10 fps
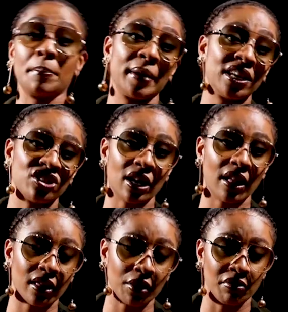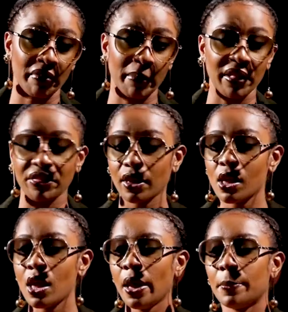a paycheck at the end of the month.
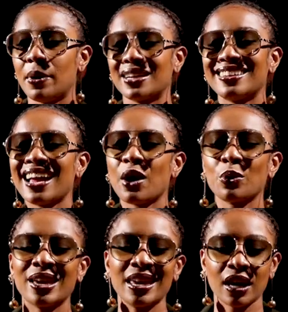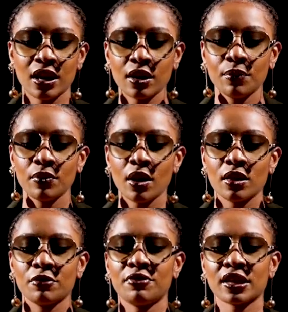But now here,
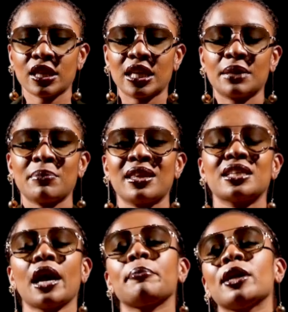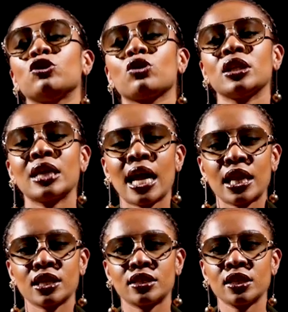the fact that by the time I joined
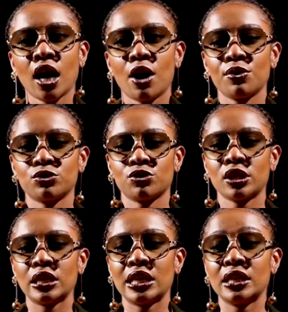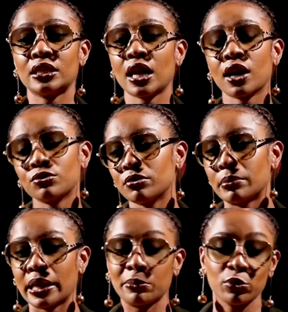Galaxy, I was already intact with
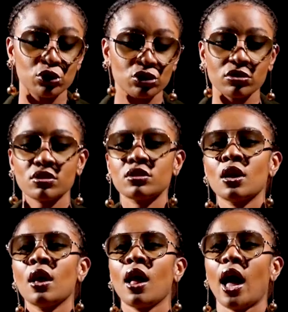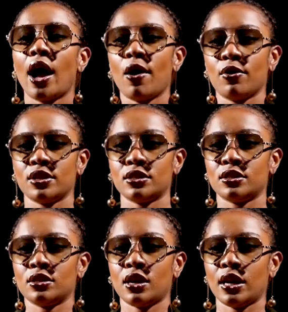my emotions. I
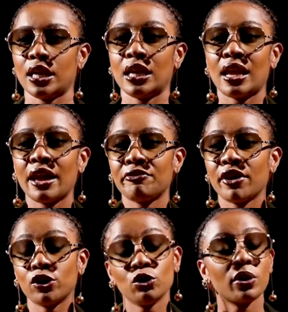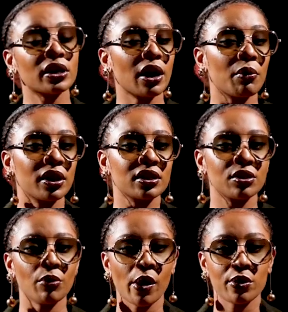was in life. I knew what I
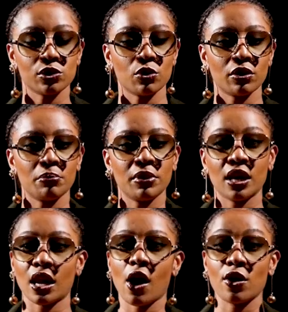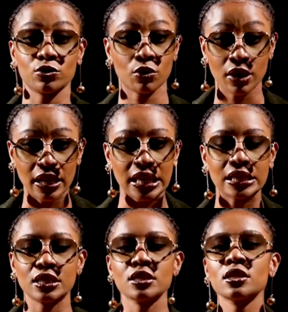wanted, where I was going to be and how I was going to
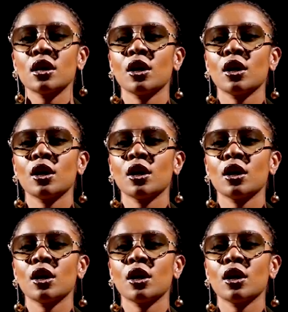get it.